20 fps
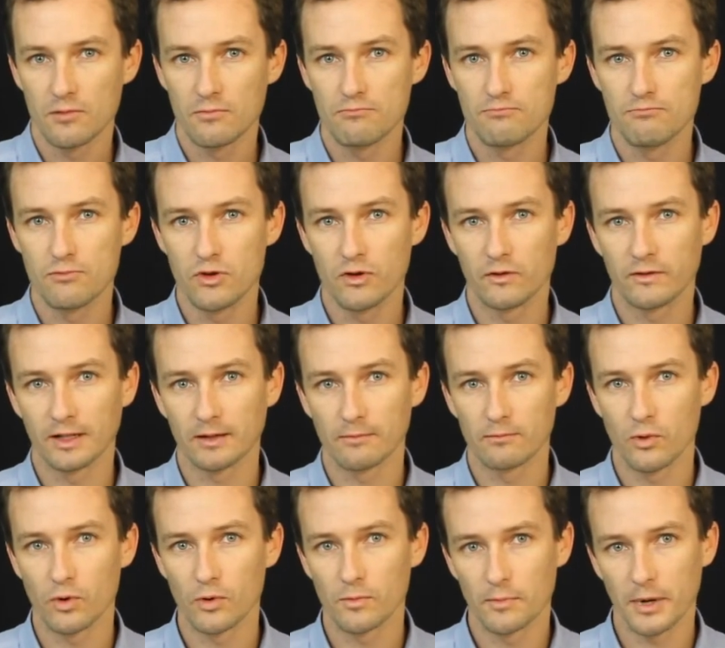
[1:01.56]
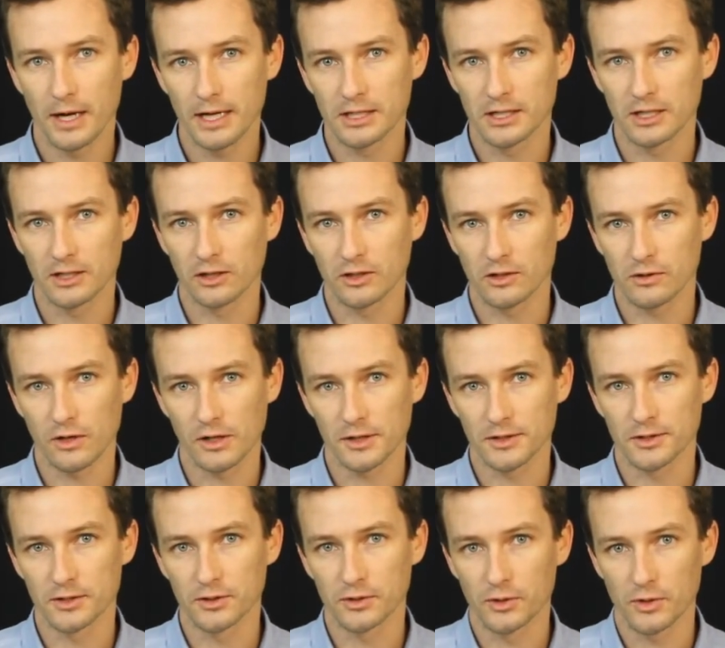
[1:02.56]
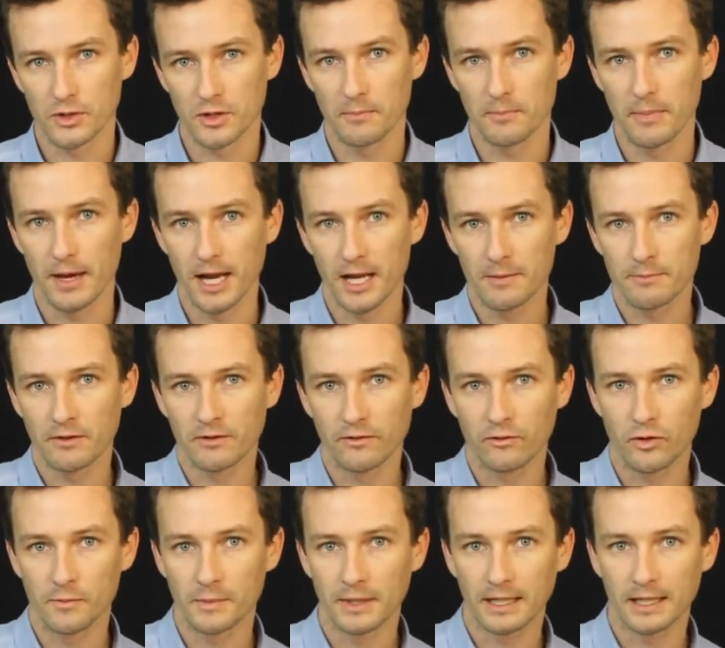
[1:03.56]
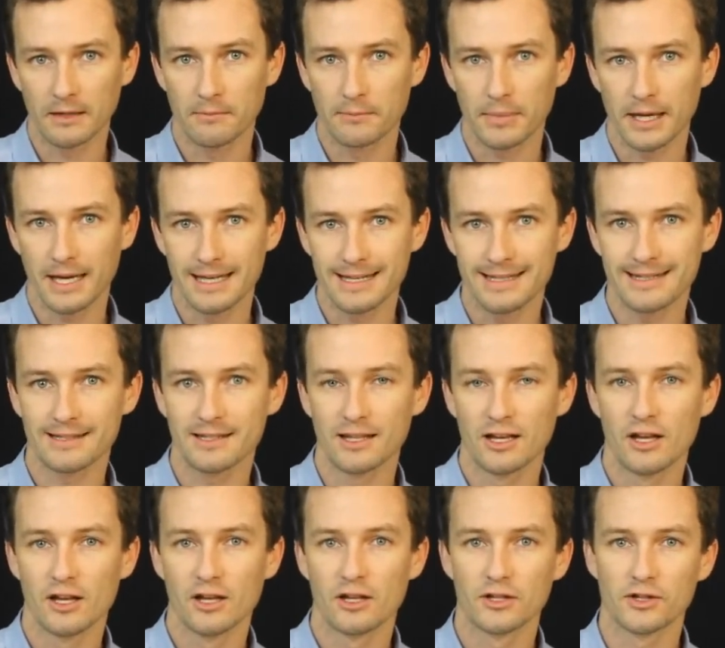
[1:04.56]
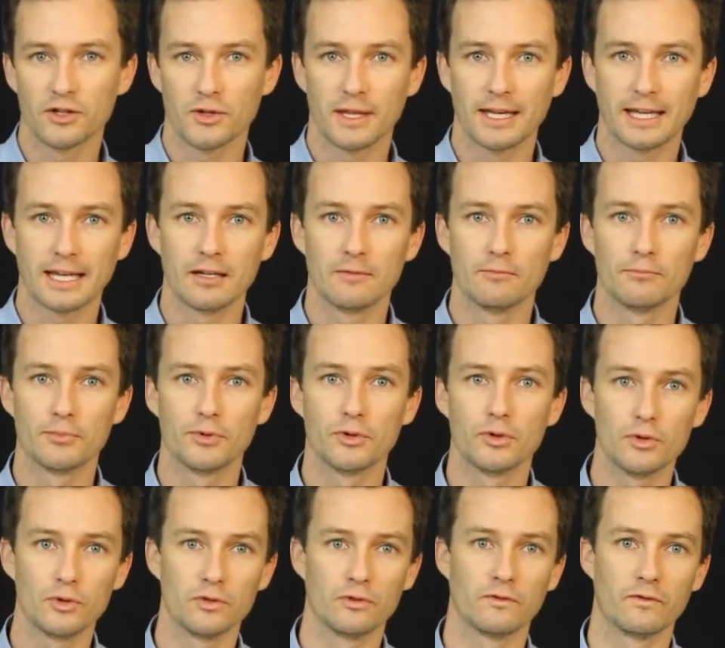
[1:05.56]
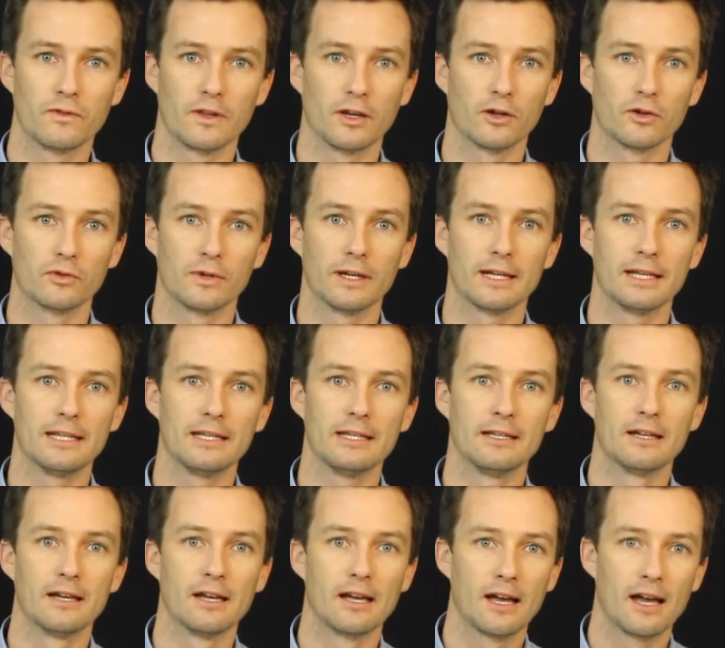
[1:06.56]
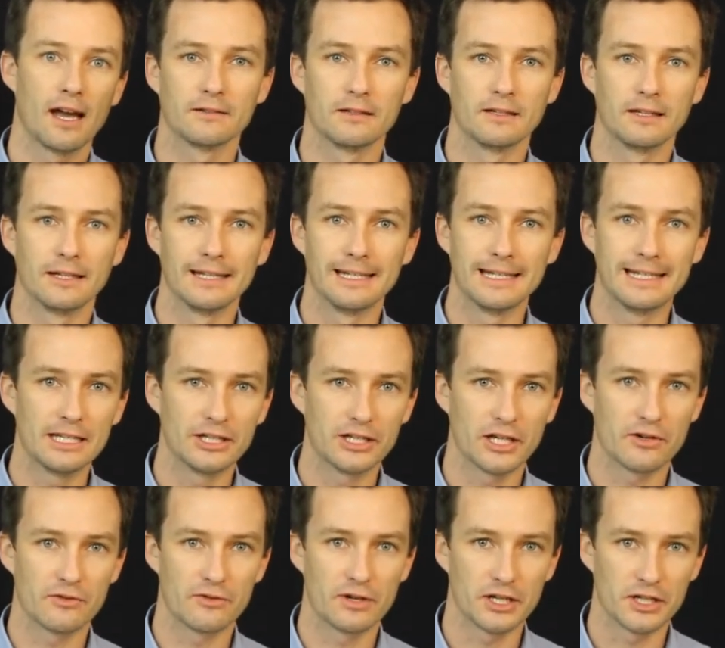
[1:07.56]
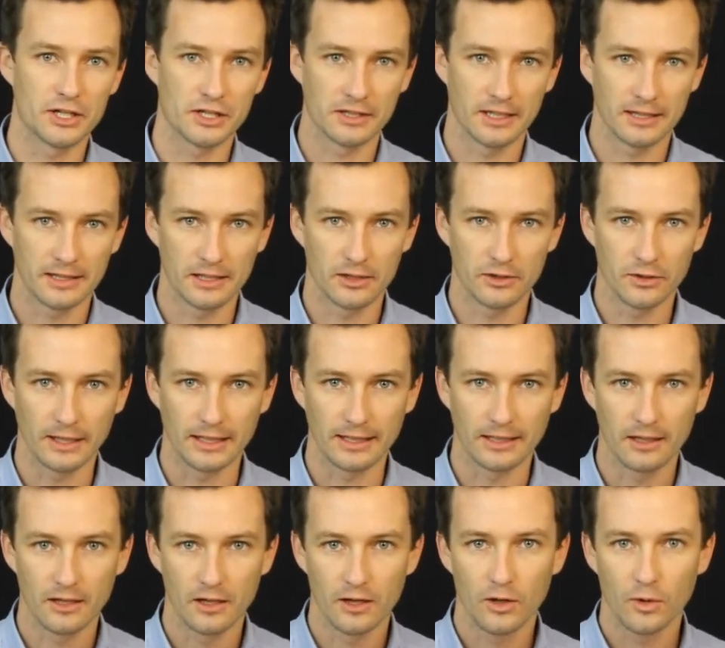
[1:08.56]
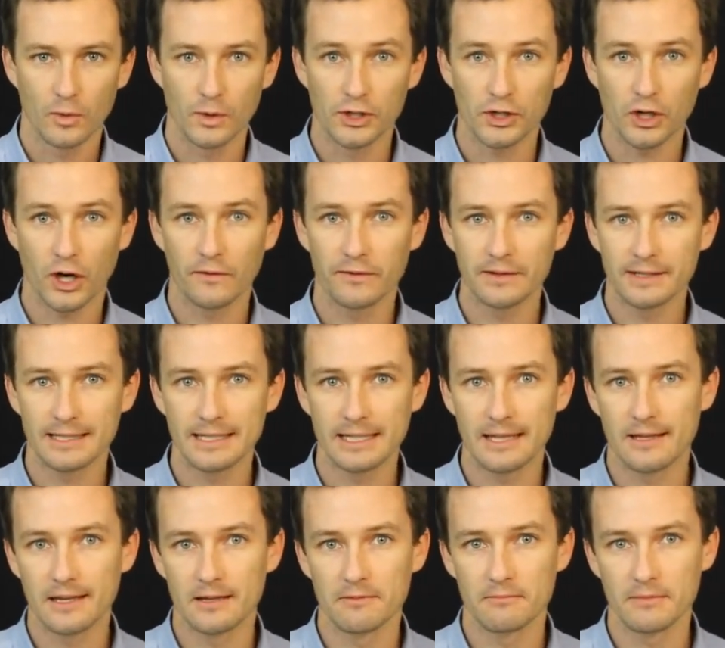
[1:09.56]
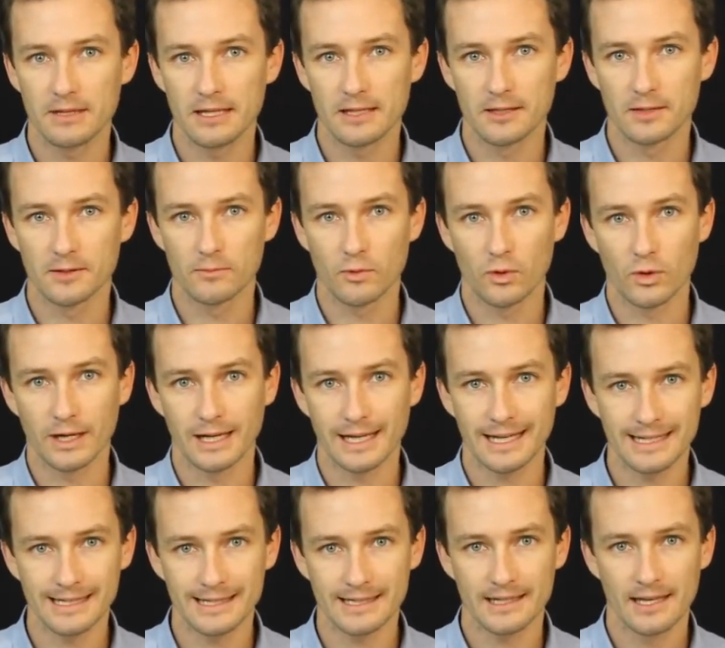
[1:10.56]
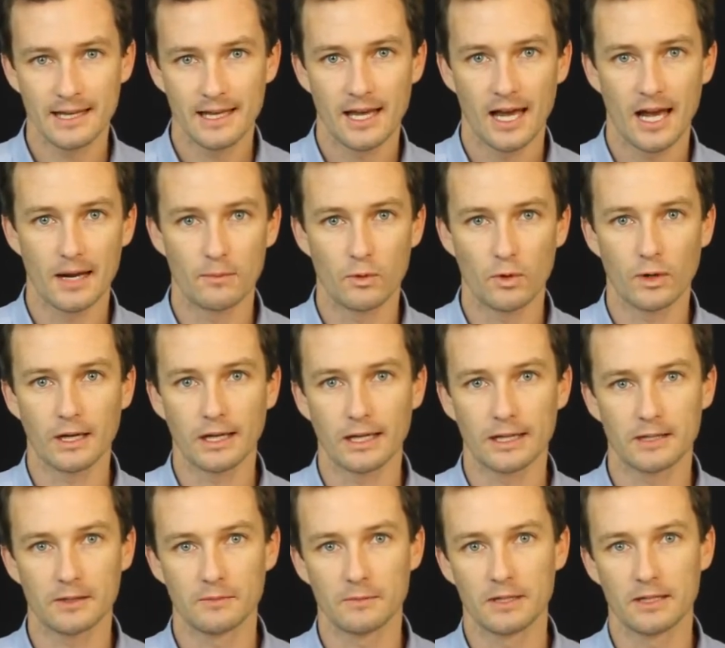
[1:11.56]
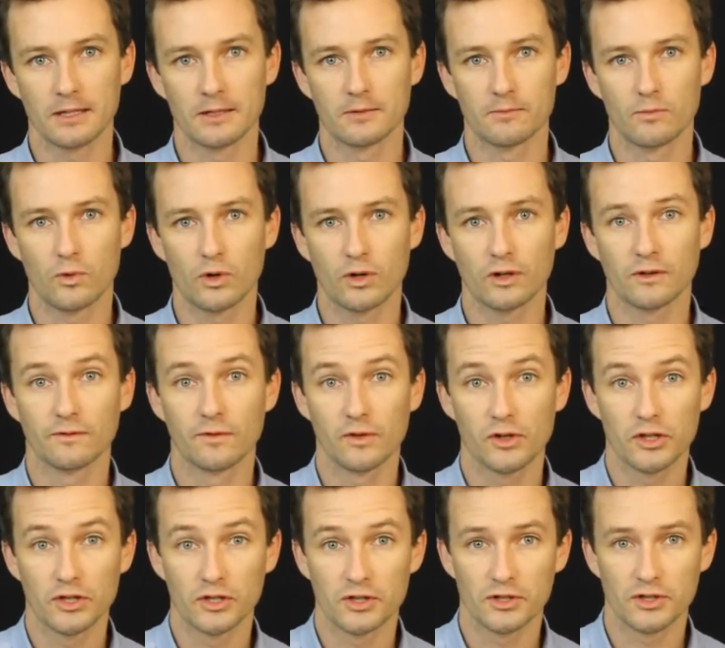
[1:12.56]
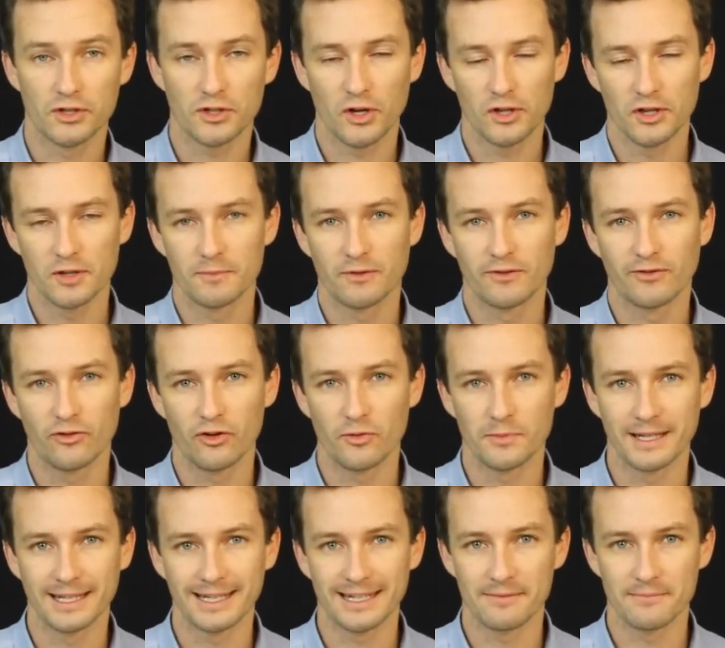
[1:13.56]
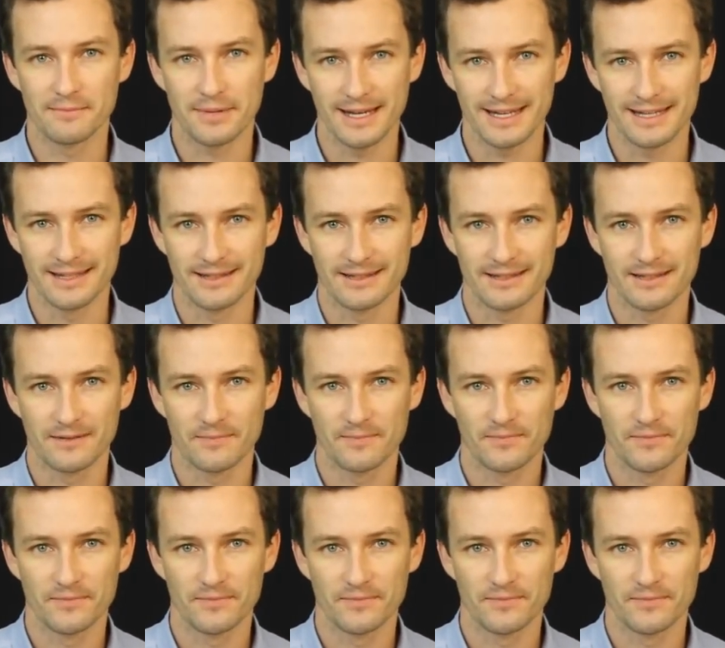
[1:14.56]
moving more budget across to the better performing campaigns so they can improve their already lead generation that they're doing, which obviously then means more clicks, and more clicks means more conversions on the performing campaigns.